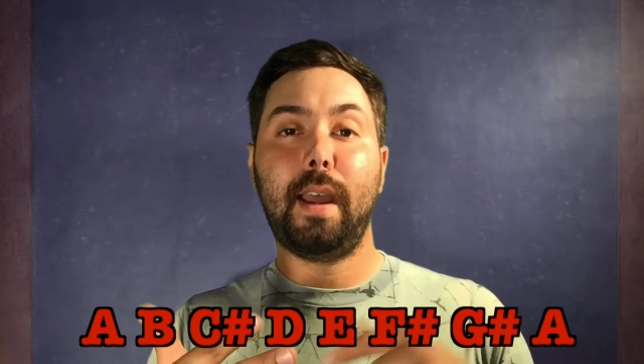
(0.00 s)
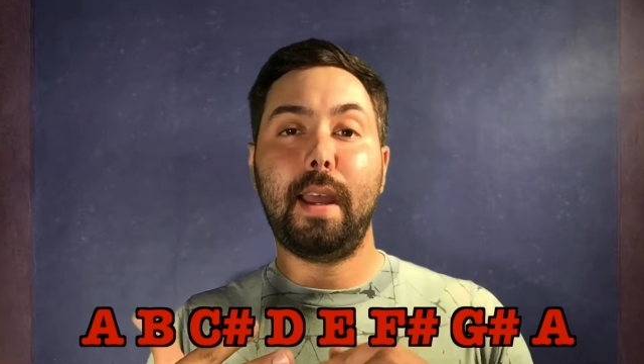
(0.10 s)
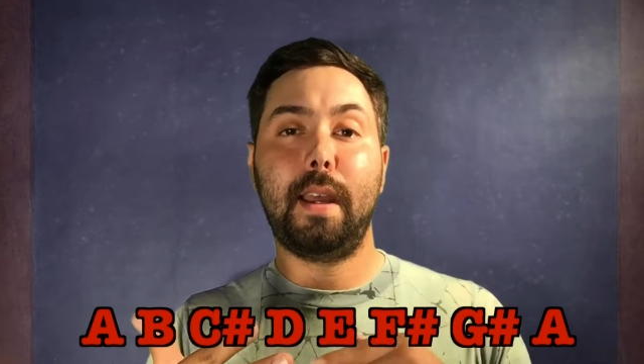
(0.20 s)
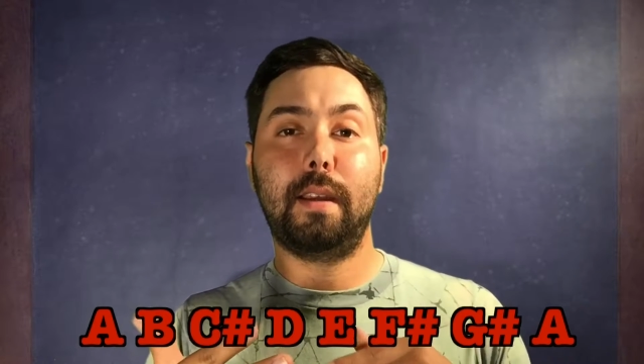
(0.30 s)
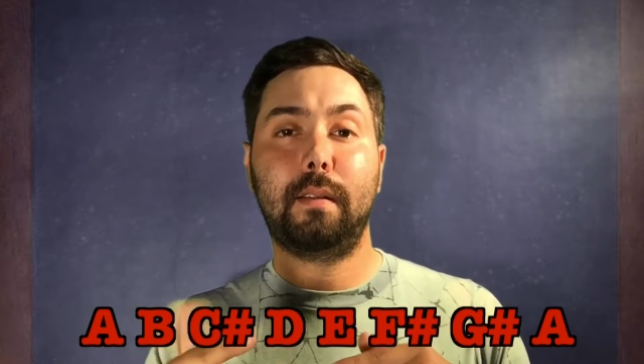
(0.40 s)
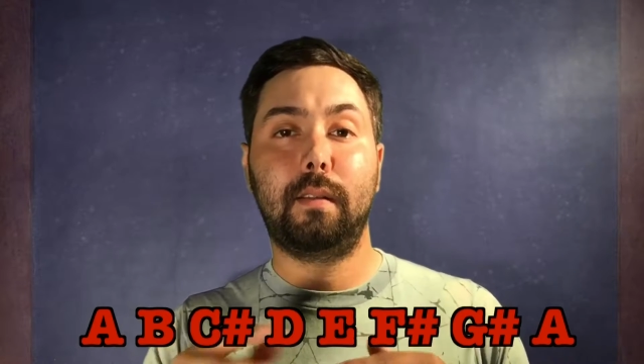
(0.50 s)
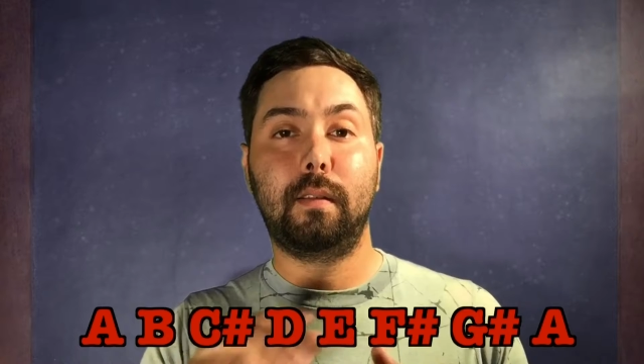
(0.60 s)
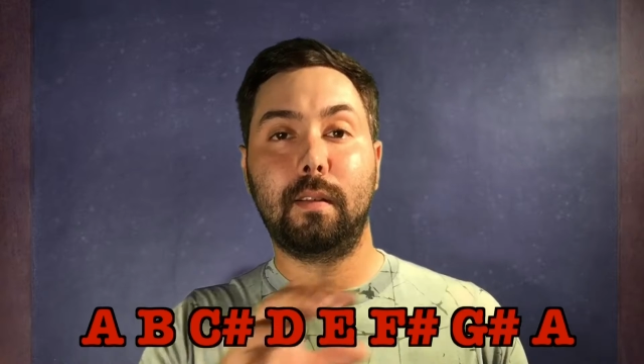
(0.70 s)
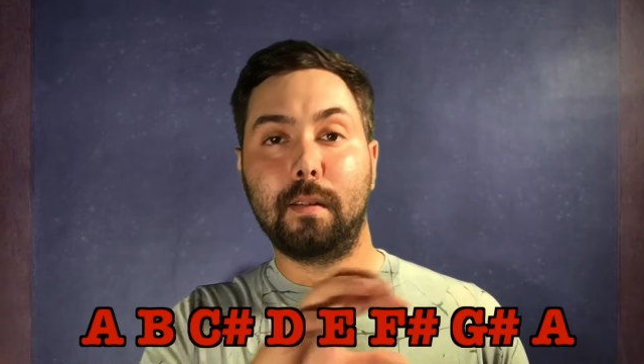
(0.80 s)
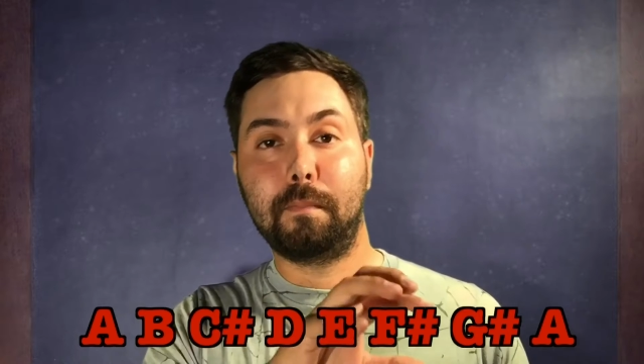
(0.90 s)
and
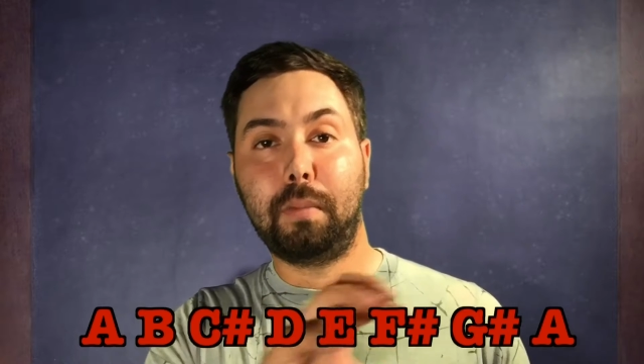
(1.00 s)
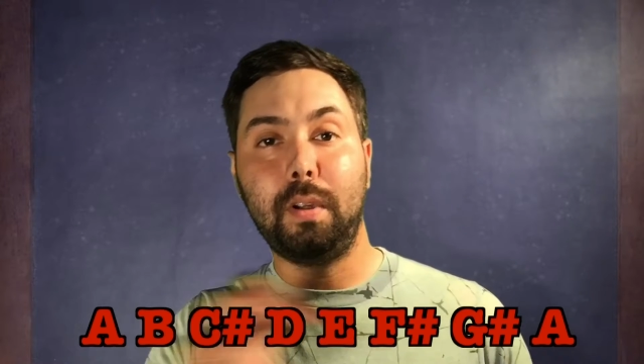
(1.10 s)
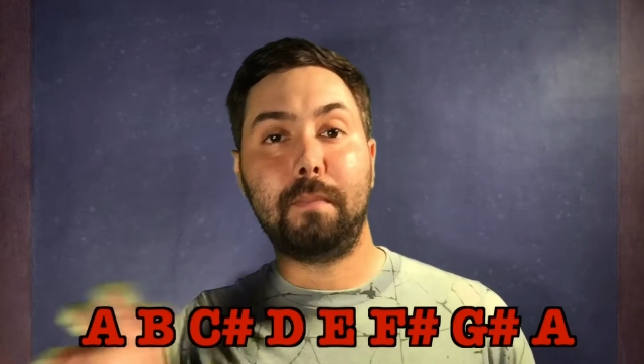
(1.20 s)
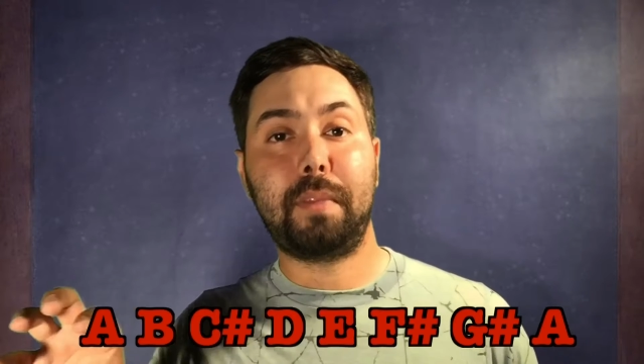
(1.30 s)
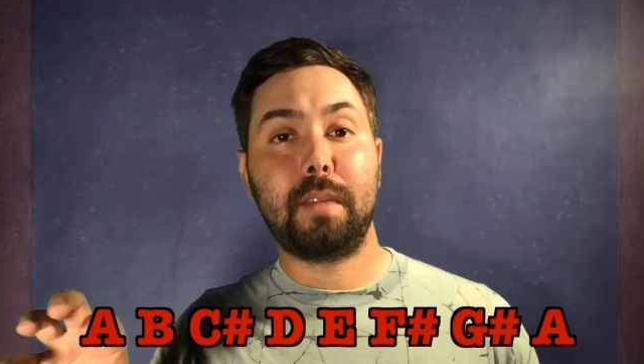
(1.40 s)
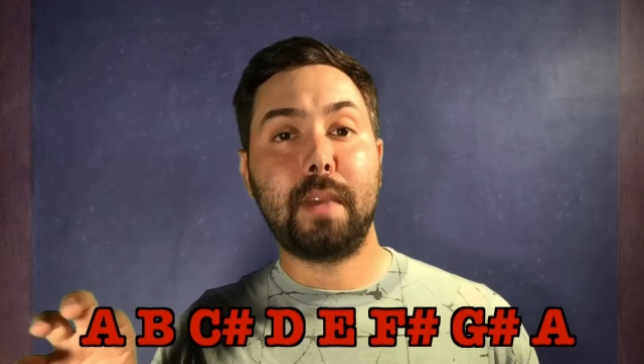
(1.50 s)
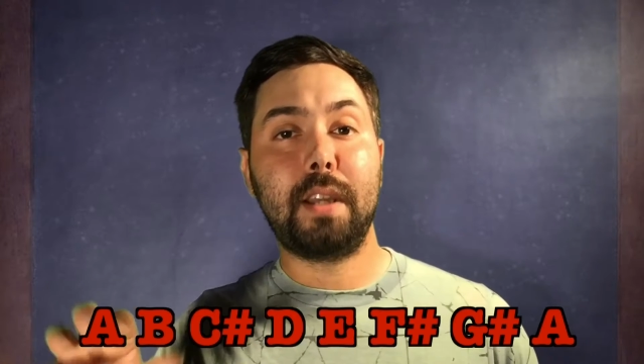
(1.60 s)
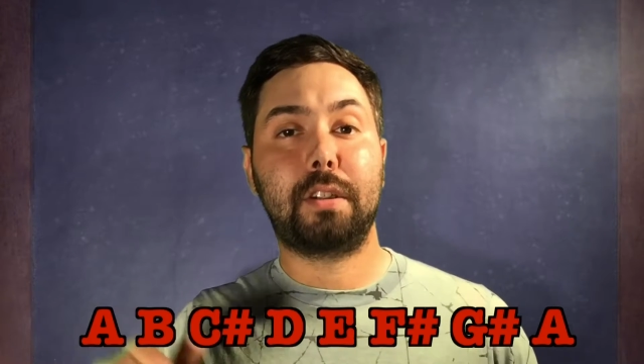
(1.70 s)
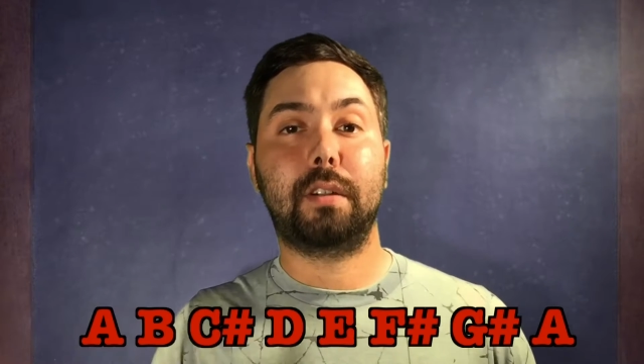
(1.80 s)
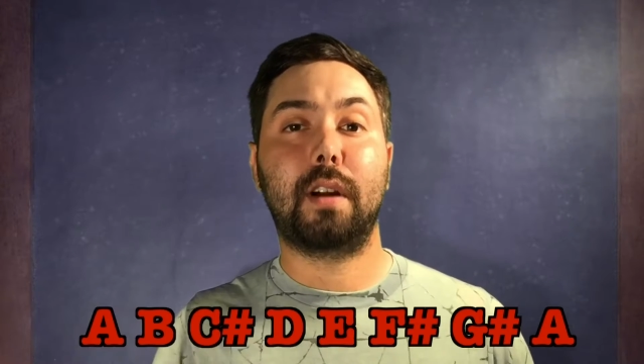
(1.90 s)
put B
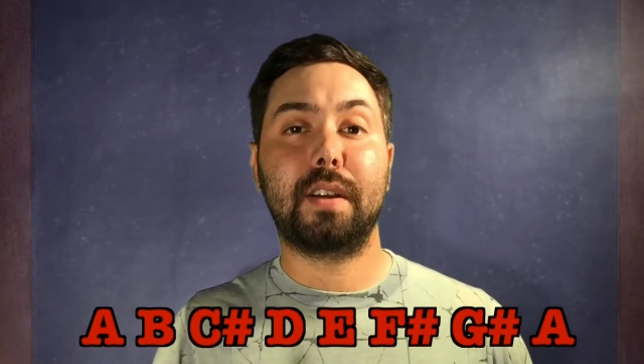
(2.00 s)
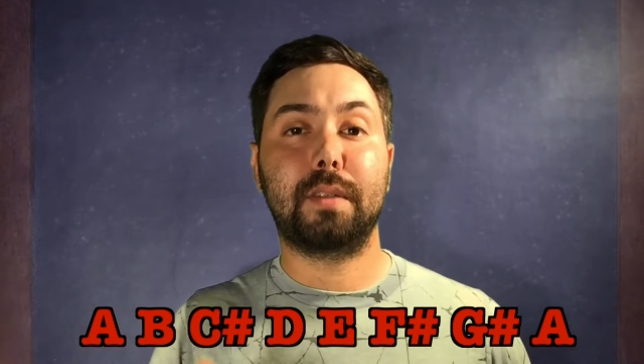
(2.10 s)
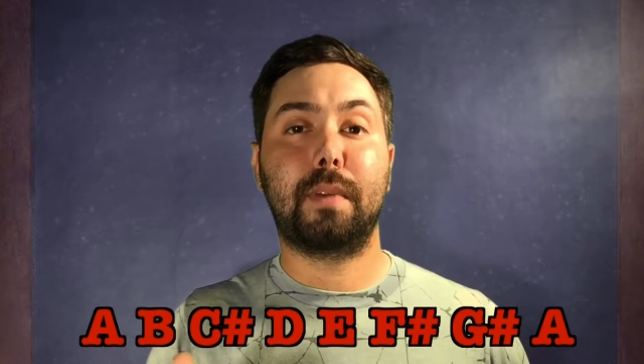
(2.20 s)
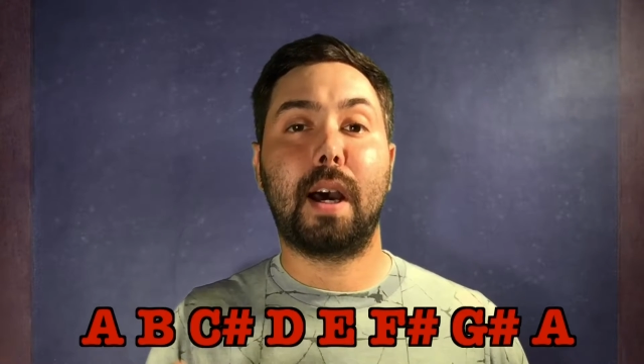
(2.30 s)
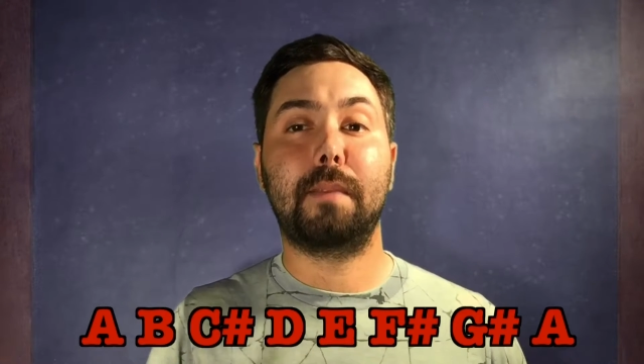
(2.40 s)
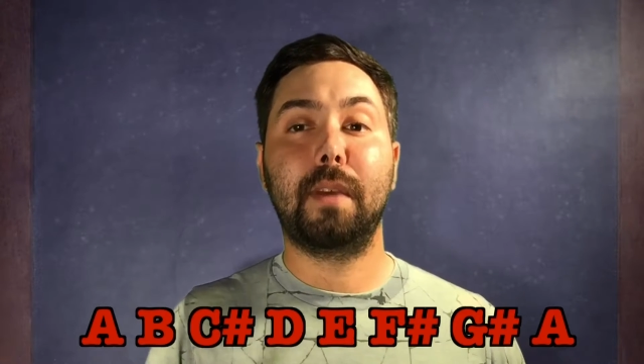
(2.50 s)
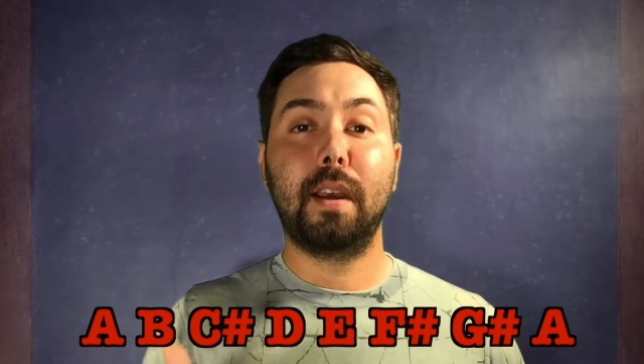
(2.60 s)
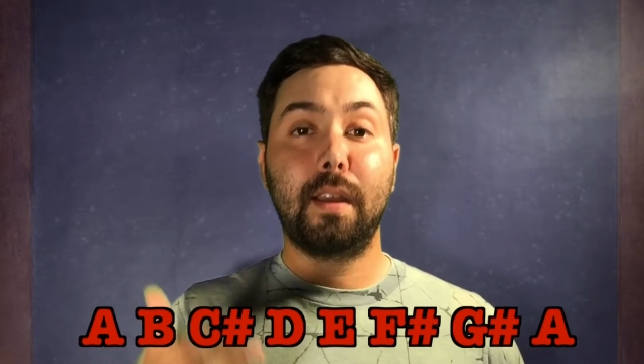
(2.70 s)
major across the bottom,